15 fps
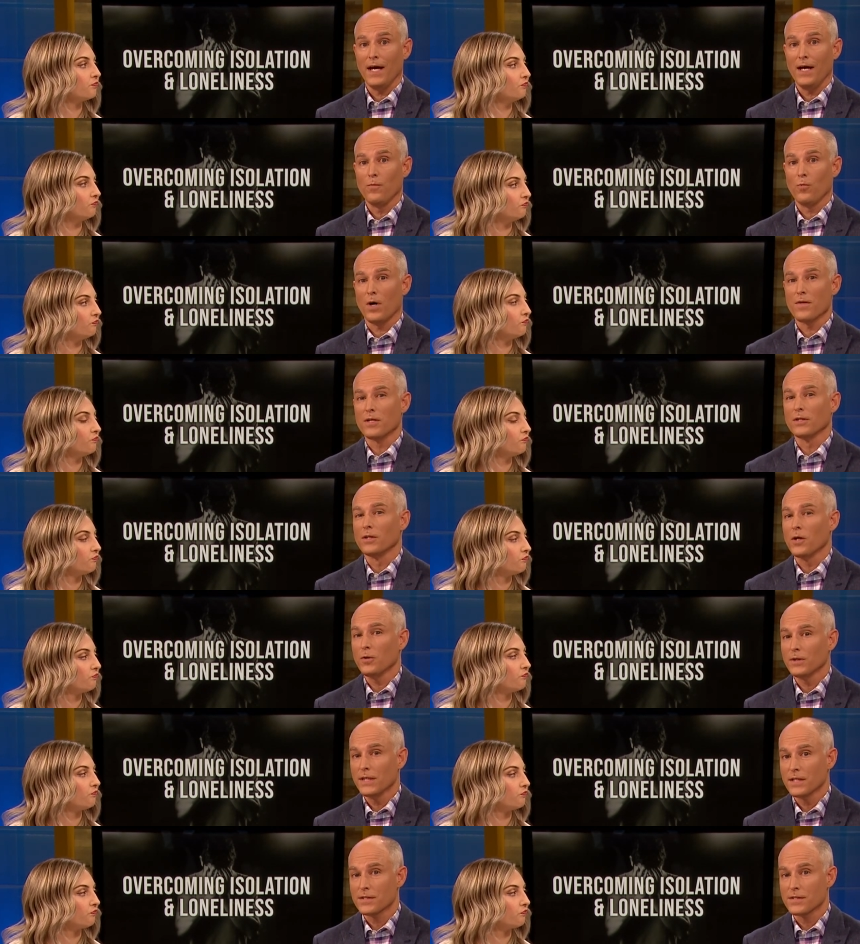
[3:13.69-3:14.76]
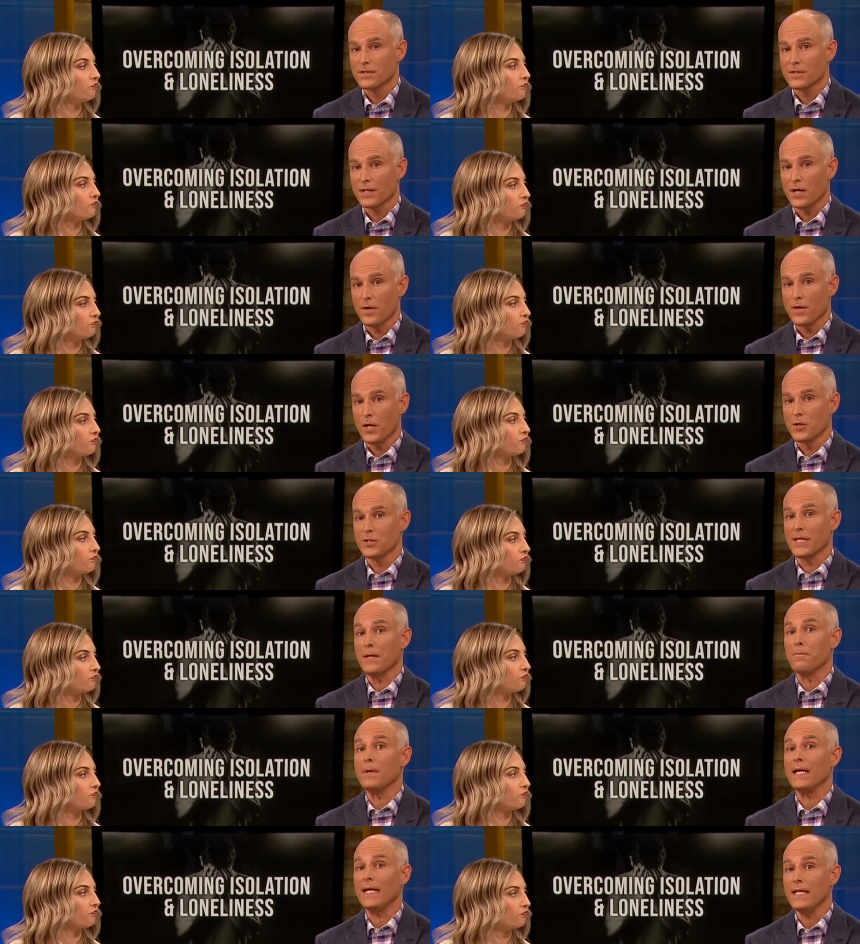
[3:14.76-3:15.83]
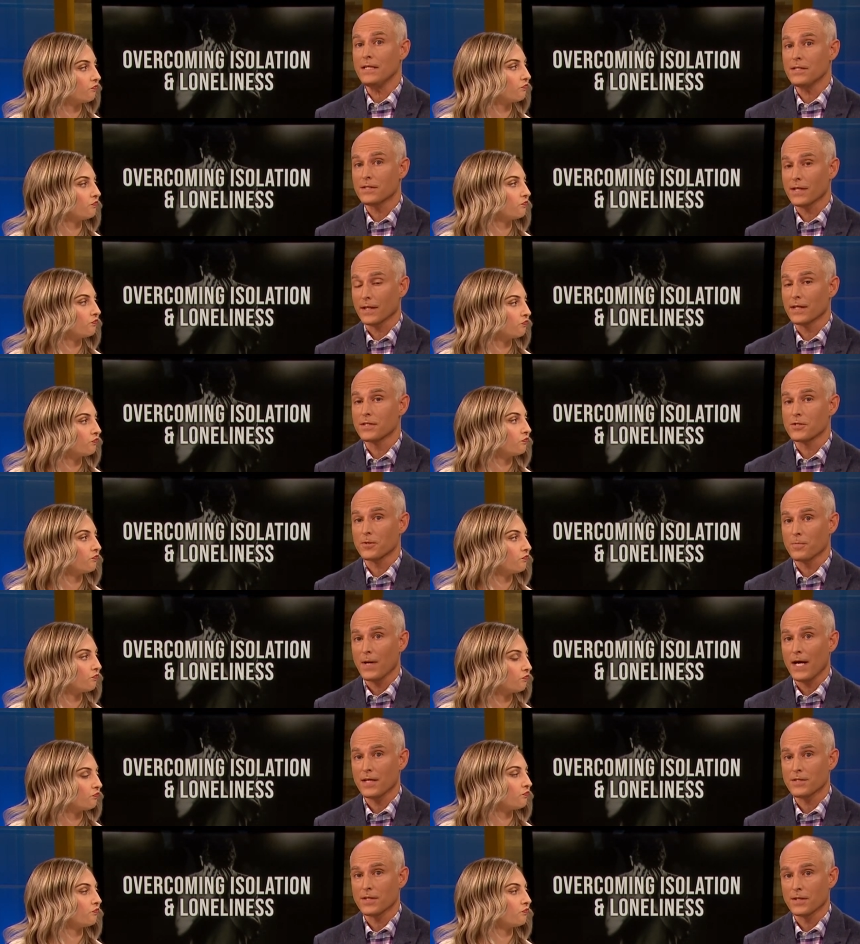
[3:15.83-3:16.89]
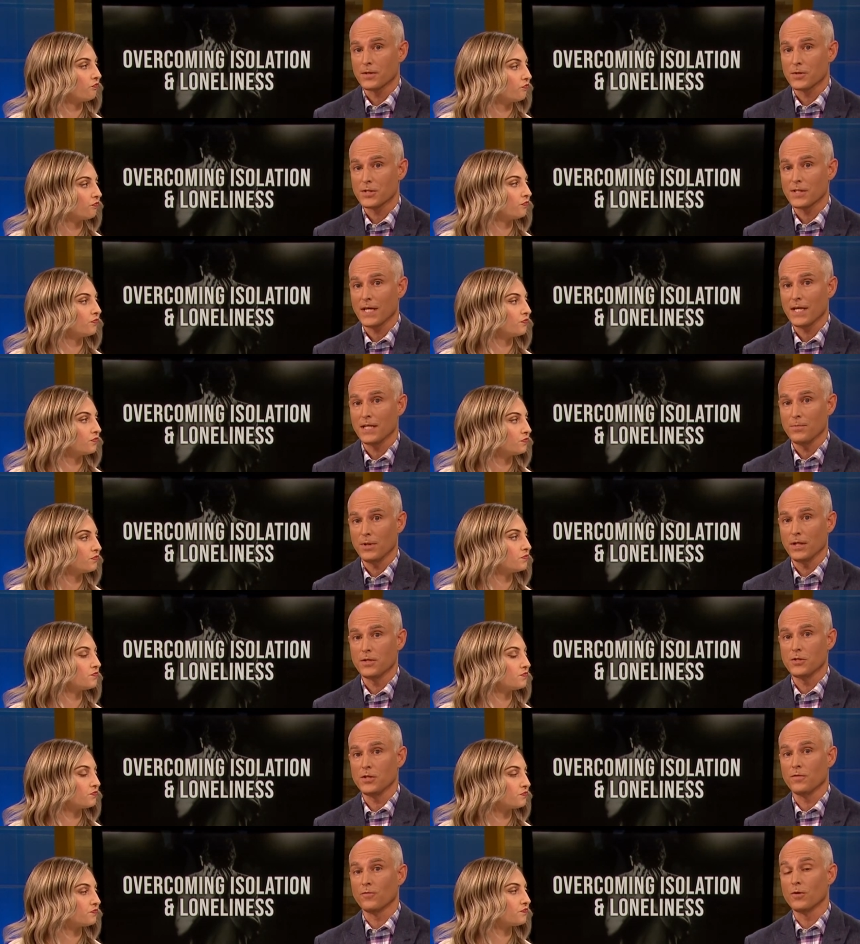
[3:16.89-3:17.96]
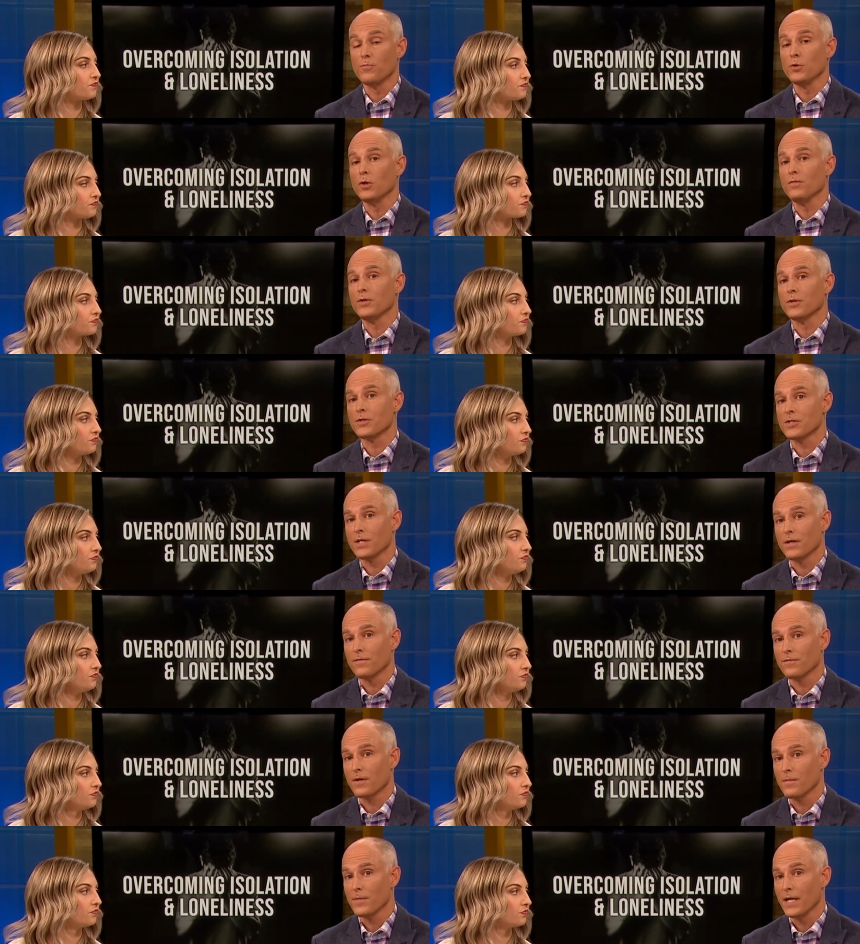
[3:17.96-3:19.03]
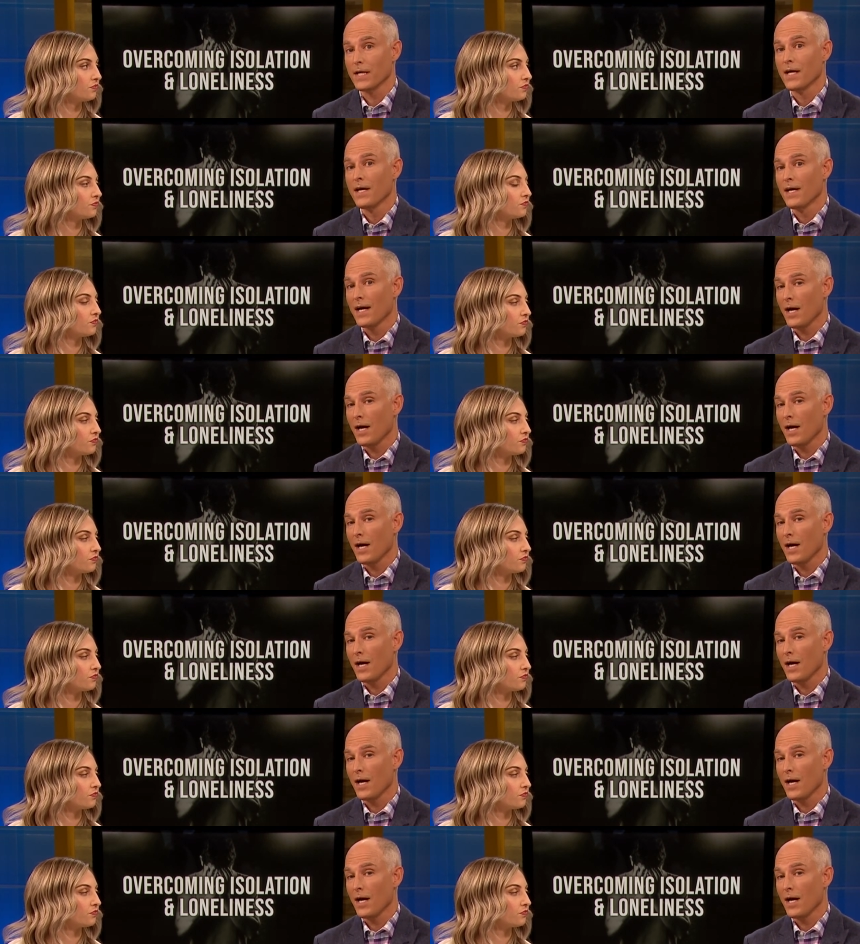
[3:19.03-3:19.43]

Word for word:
Speaker 1: And while the loneliness is there, there's a peace that can surpass understanding because you've removed yourself from that.